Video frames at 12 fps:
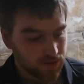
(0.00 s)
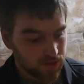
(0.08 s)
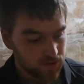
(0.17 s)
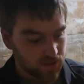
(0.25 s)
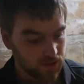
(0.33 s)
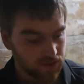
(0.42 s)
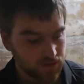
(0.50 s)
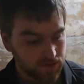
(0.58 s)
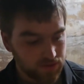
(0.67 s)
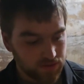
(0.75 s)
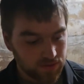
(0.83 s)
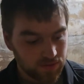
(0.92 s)
So,
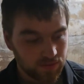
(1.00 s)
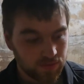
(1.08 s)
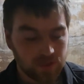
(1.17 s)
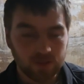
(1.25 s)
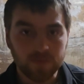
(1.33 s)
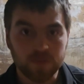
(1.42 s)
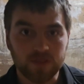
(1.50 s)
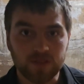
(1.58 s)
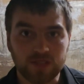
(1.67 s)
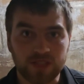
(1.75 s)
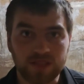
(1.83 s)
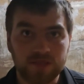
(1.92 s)
welcome to the
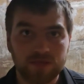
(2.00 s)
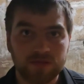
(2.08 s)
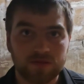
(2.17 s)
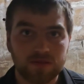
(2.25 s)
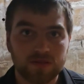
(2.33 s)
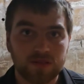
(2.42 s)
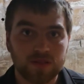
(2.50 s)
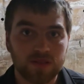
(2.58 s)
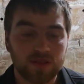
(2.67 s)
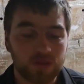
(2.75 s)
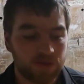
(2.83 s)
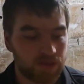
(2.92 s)
channel.
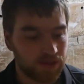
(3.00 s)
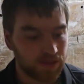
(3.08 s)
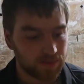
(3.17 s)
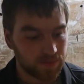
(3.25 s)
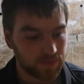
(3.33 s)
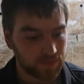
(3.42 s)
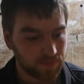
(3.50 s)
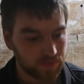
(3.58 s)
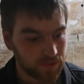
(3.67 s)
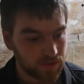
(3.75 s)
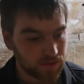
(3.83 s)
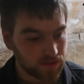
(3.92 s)
Um,
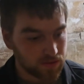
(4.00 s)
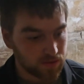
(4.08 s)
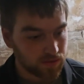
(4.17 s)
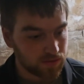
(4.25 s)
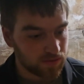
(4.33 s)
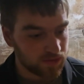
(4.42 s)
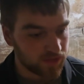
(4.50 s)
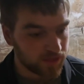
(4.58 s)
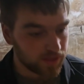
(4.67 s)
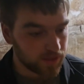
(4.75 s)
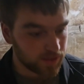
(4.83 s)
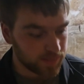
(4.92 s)

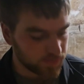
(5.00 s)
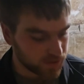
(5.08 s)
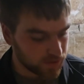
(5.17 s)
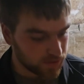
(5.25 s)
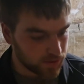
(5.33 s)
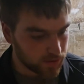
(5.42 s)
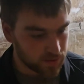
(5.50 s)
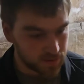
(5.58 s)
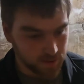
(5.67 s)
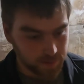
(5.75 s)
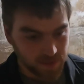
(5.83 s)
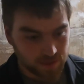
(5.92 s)
today I'm doing
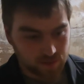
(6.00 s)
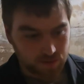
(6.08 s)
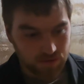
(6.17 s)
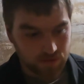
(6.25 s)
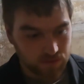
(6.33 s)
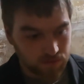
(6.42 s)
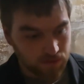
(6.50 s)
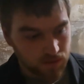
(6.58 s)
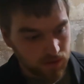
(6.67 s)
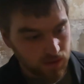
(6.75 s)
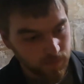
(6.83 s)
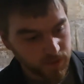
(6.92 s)
tip downs.
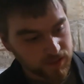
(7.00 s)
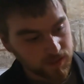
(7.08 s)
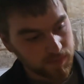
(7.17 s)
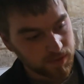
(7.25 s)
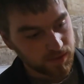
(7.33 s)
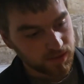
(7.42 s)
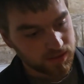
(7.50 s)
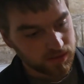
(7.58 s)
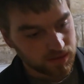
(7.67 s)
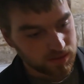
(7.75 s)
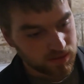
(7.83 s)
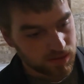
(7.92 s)
I'm explaining
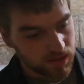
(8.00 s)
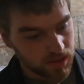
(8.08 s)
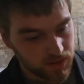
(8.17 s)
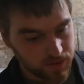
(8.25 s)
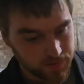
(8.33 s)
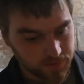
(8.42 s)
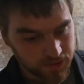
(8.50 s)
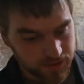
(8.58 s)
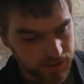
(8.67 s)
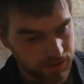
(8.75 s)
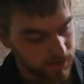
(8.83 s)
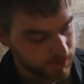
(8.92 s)
how I'm
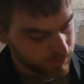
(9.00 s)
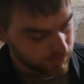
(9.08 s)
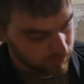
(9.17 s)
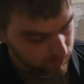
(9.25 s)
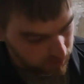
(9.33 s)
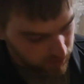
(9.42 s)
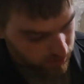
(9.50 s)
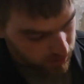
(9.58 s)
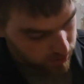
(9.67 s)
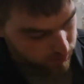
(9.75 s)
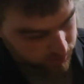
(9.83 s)
rigging them, how